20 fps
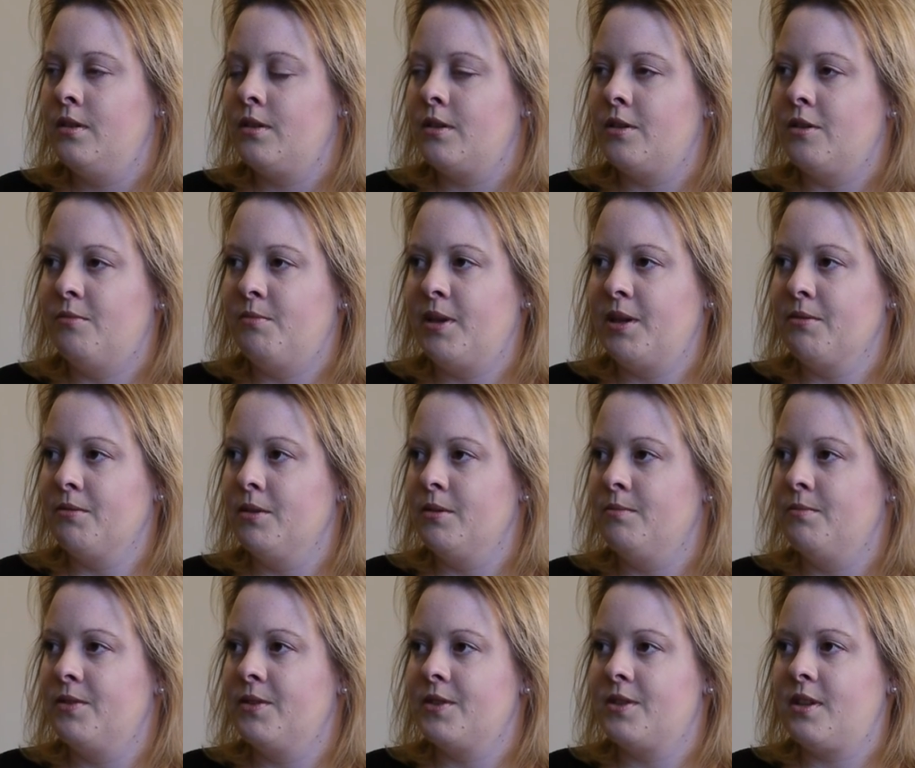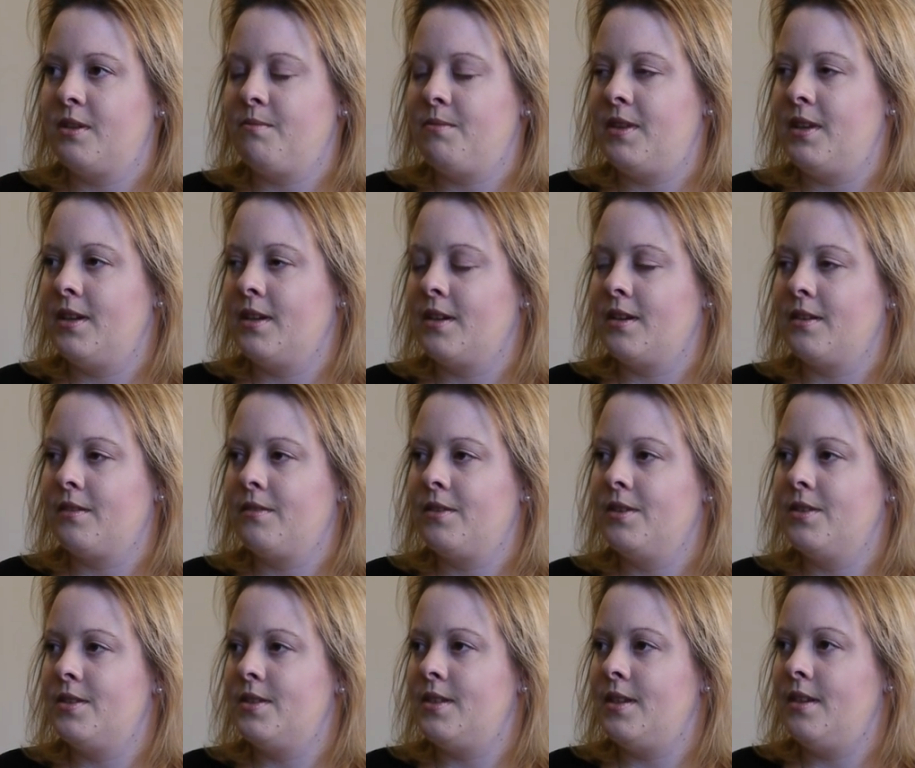go to my room for something, I
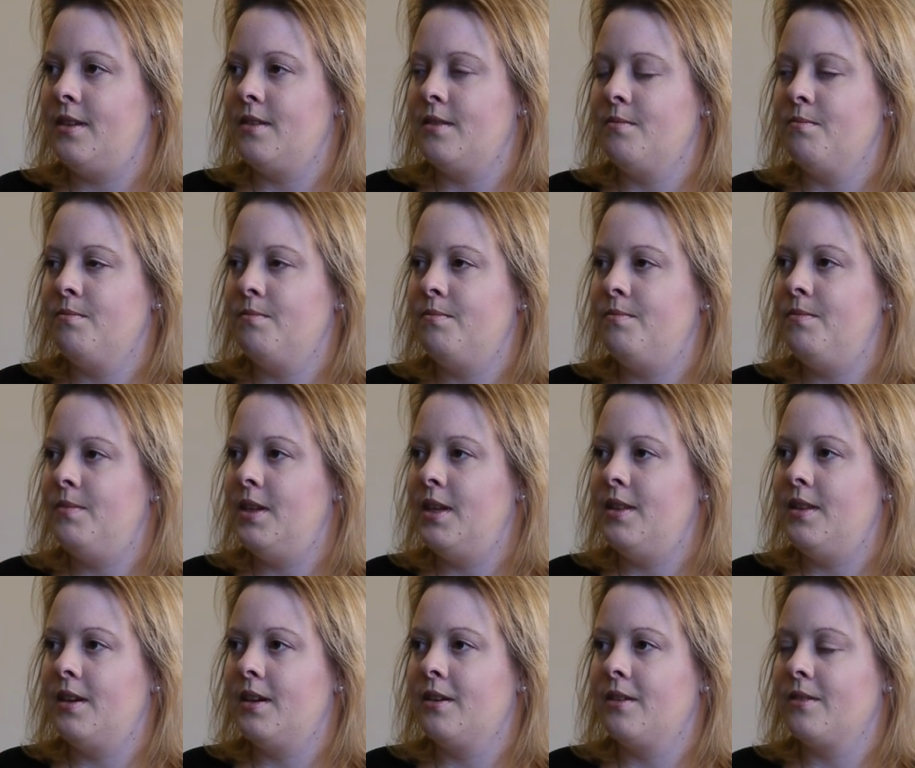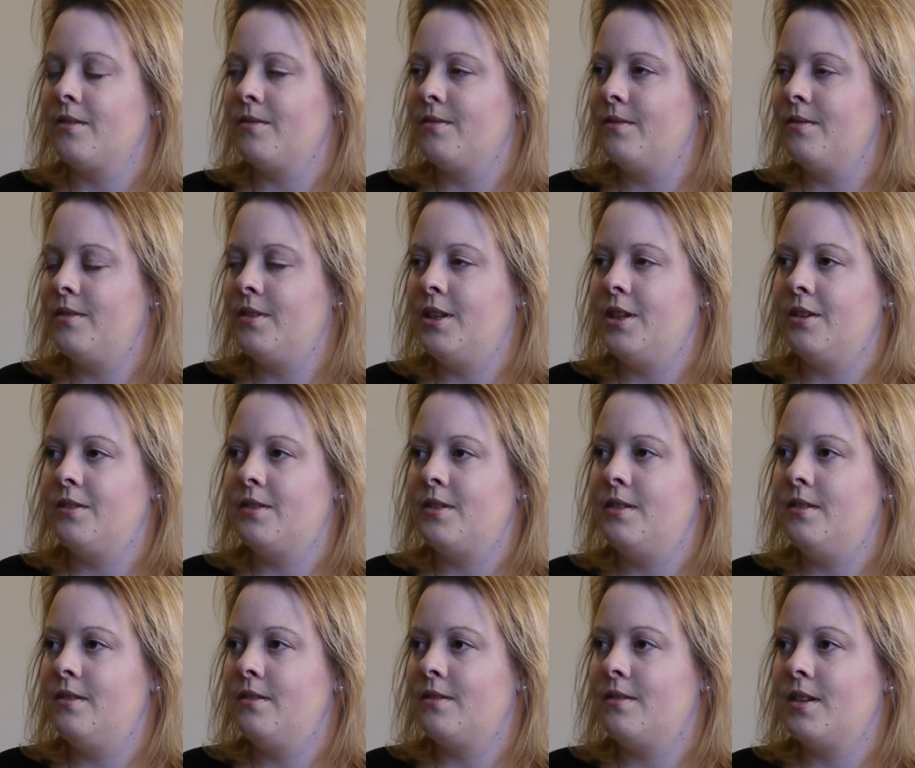could see them in there, you know,
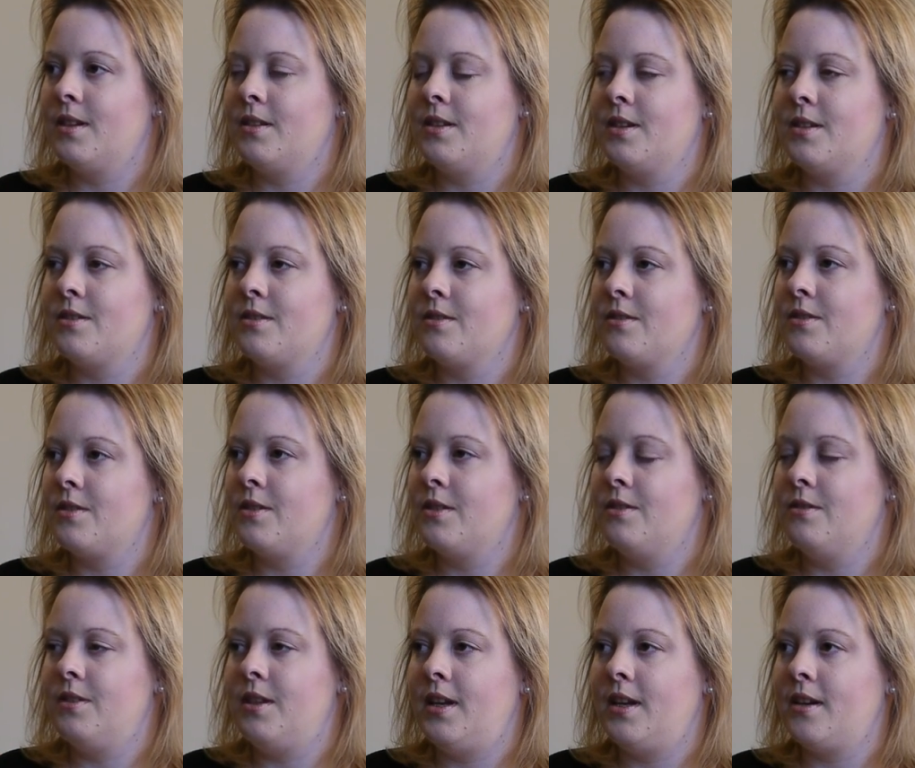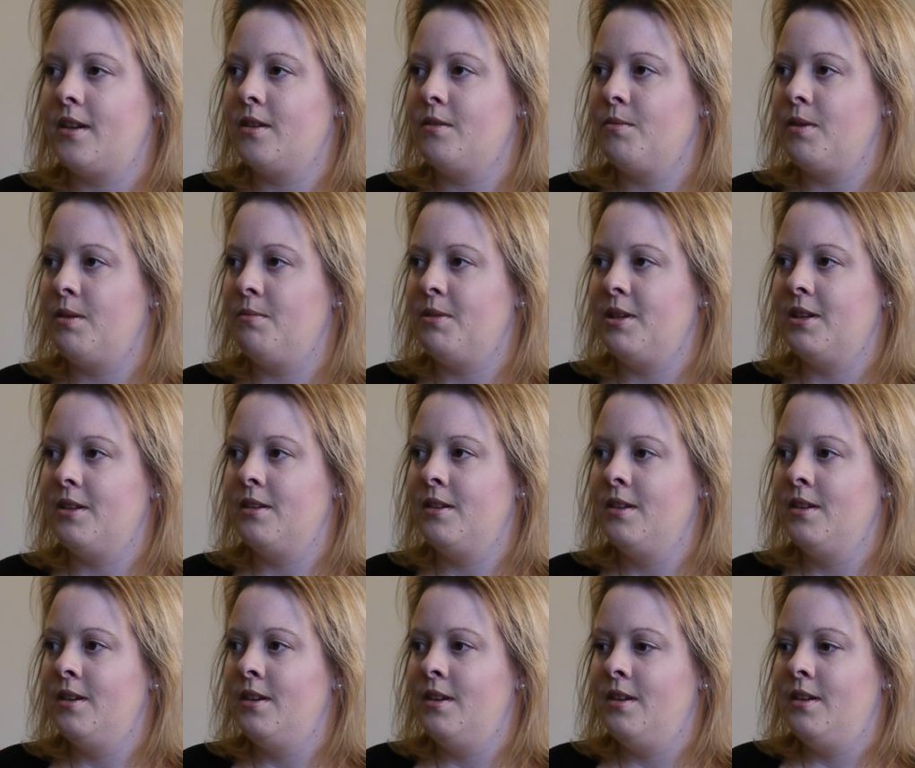a dozen or so naked women
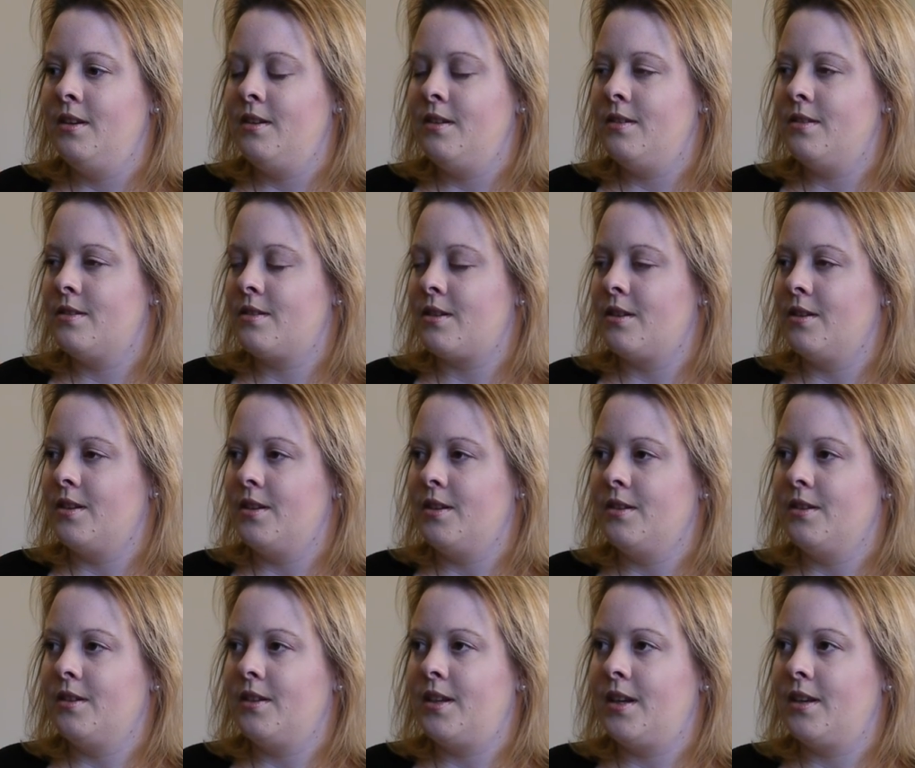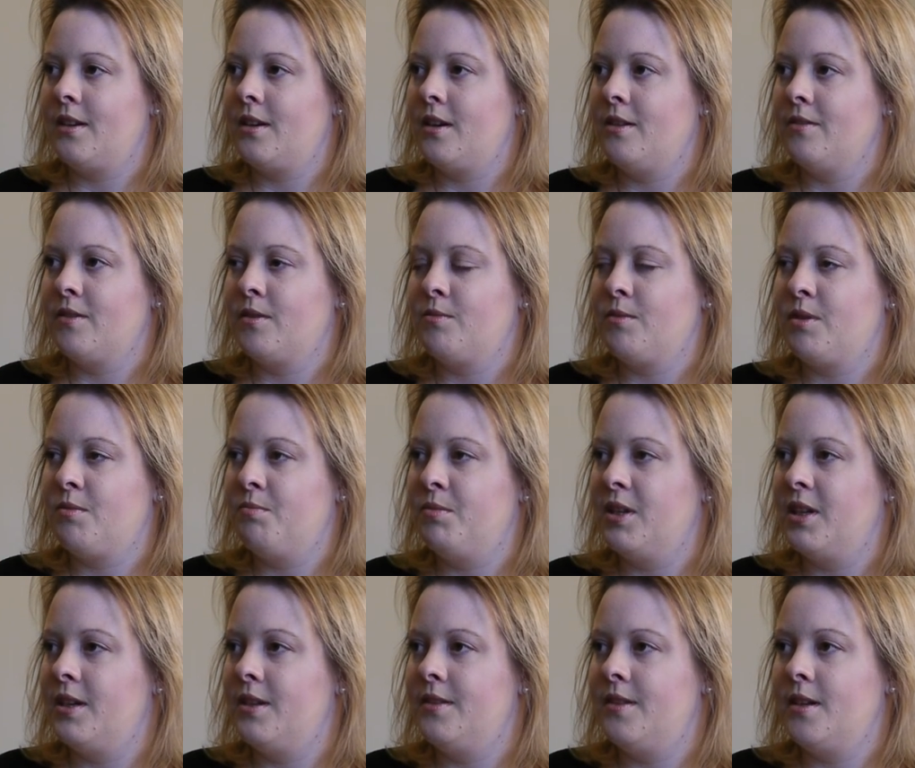starting to get covered with
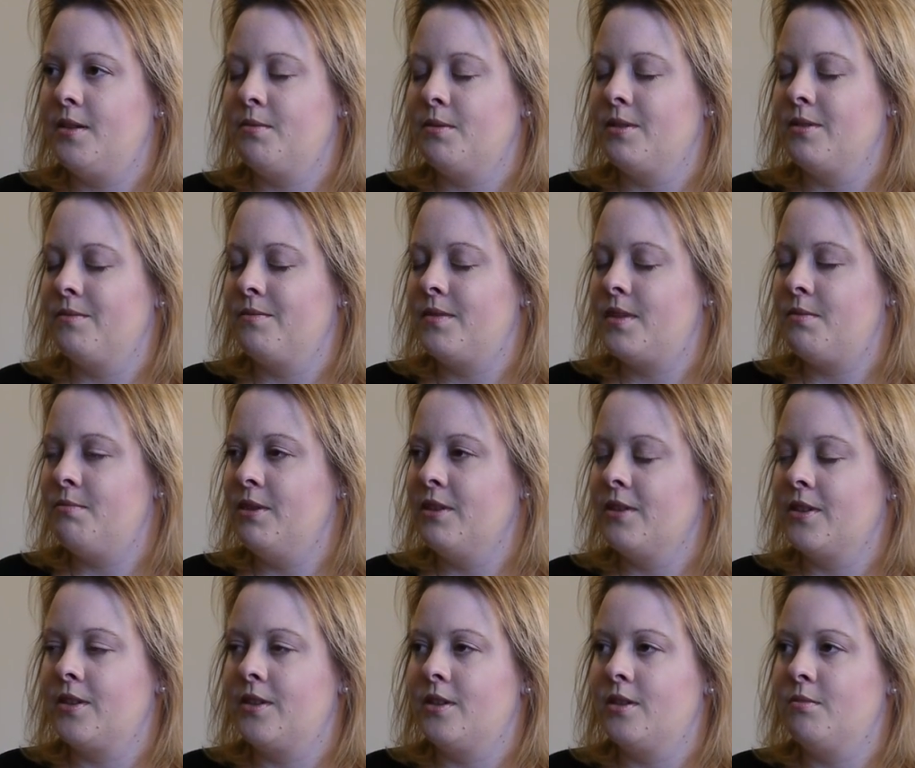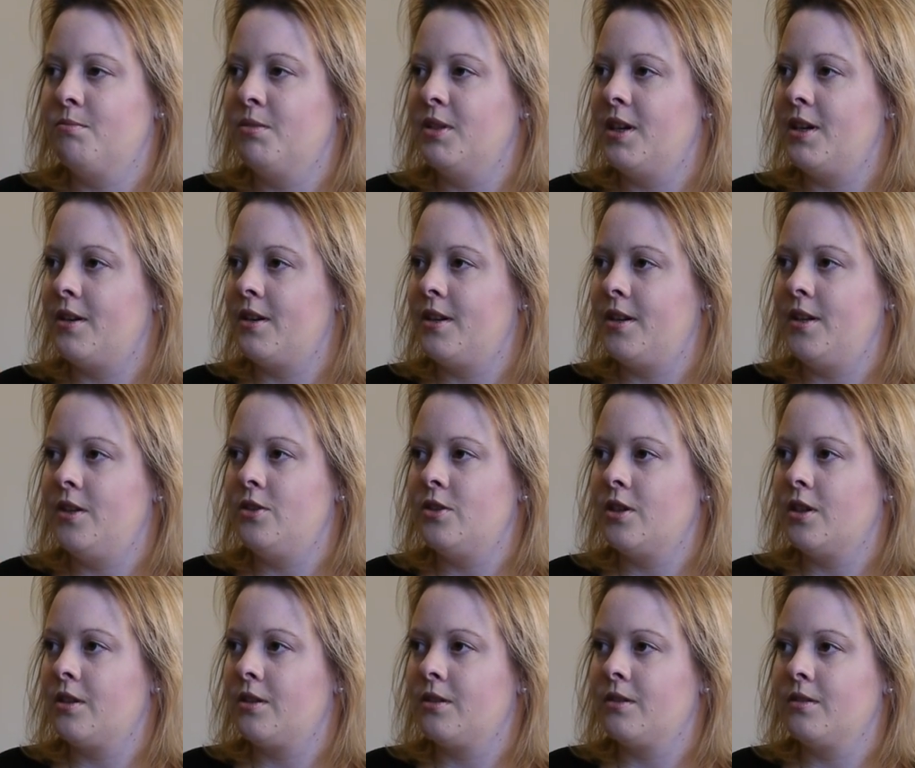blood. They were smearing the blood on each
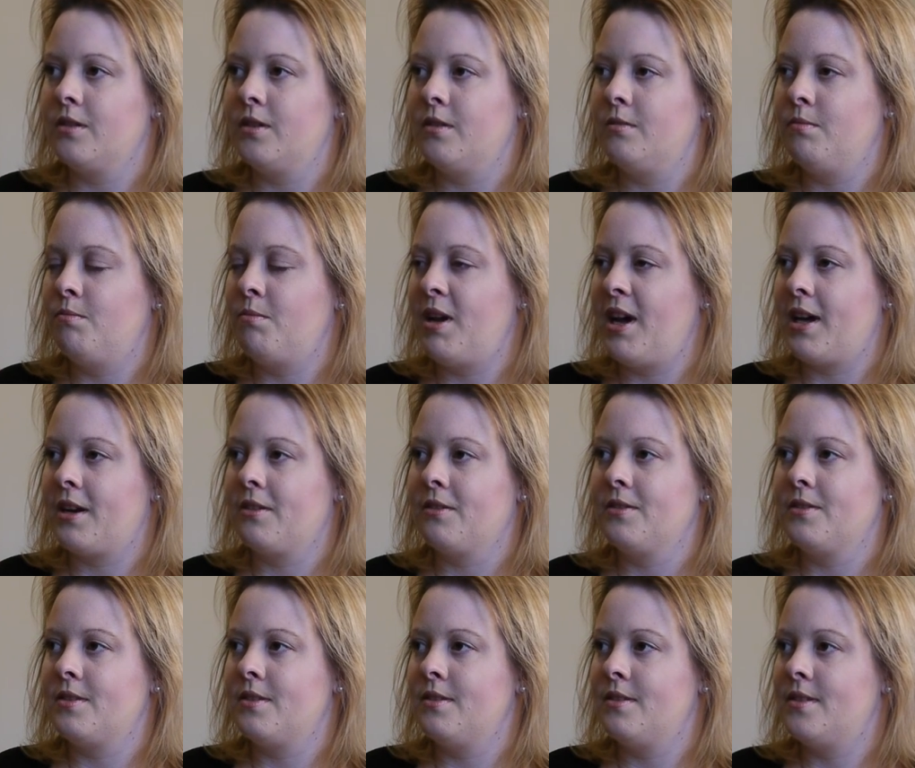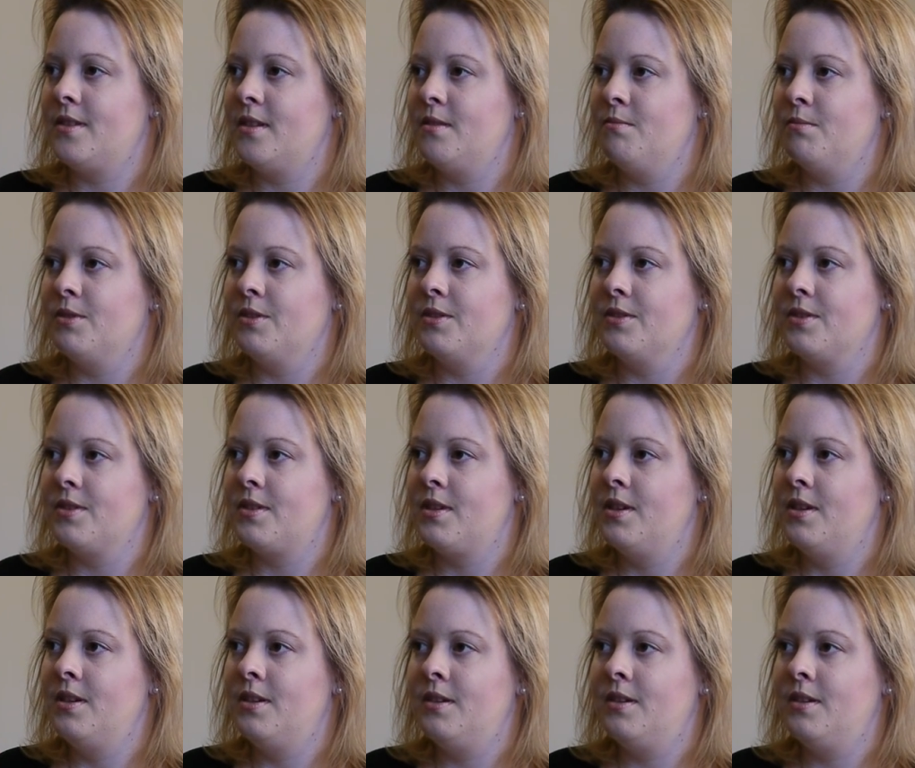other in patterns and symbols.